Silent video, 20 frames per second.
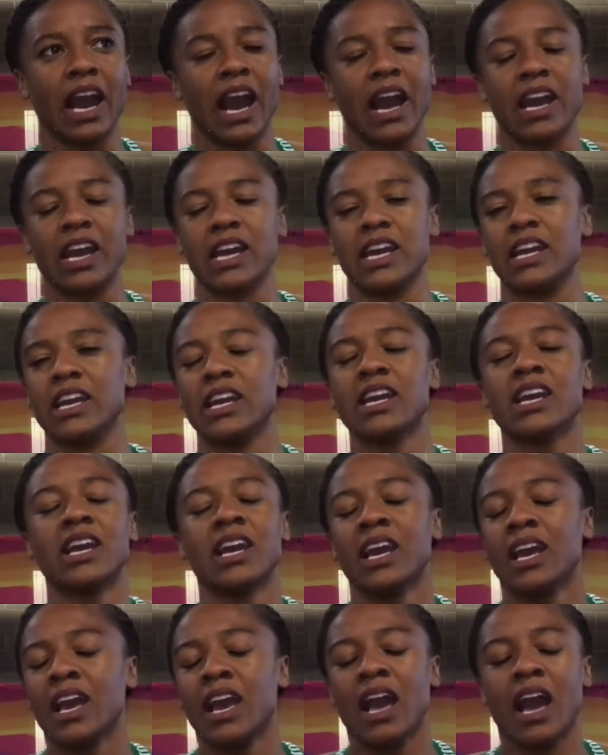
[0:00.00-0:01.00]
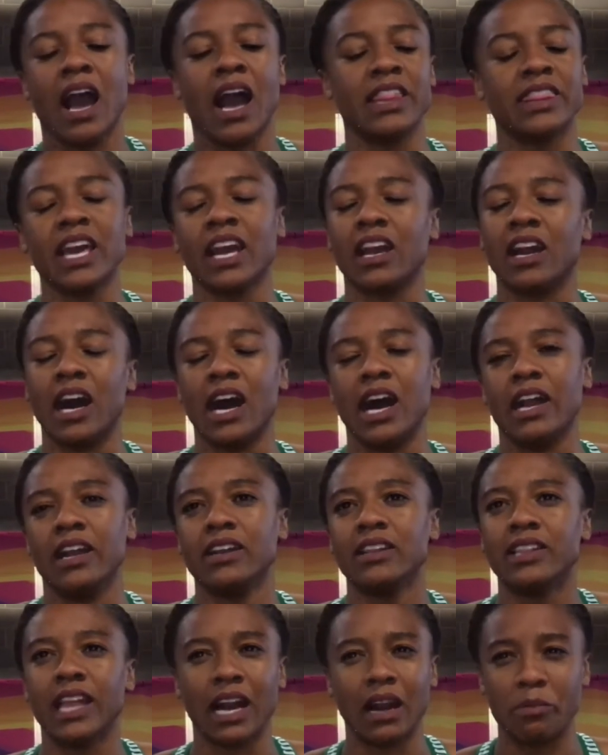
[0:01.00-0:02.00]
I thank God
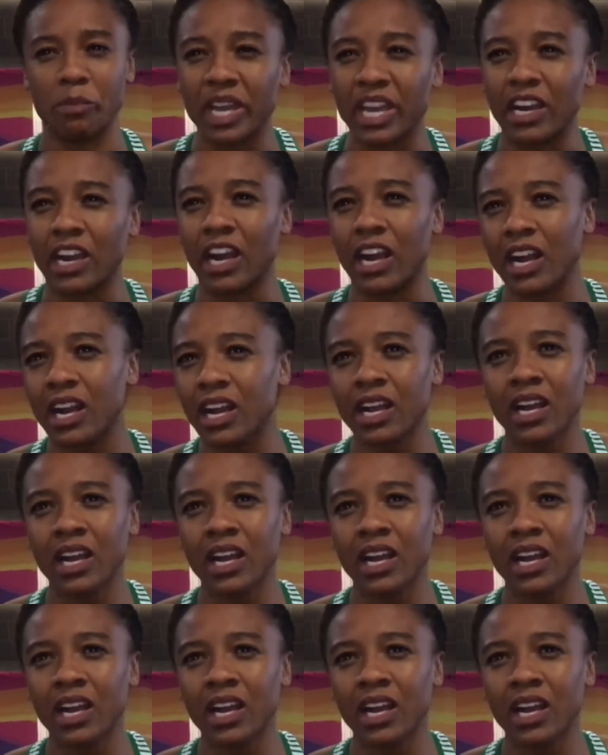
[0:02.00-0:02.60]
that I'm here